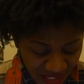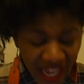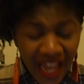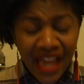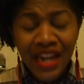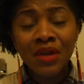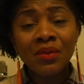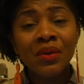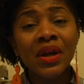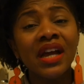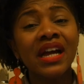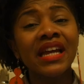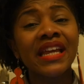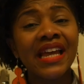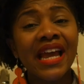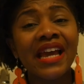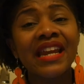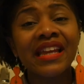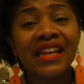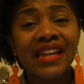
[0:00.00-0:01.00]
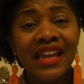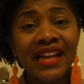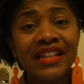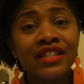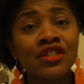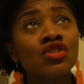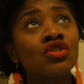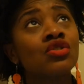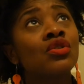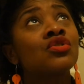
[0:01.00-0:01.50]
Anyway,
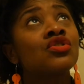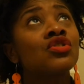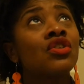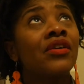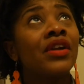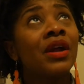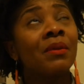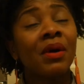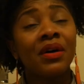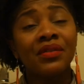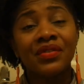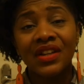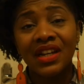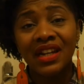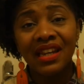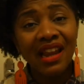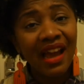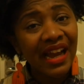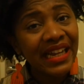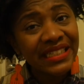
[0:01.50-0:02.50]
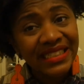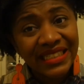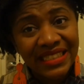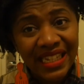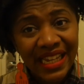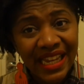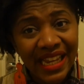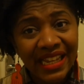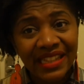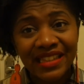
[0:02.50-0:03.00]
again, so sorry about the
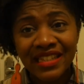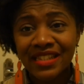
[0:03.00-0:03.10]
lighting.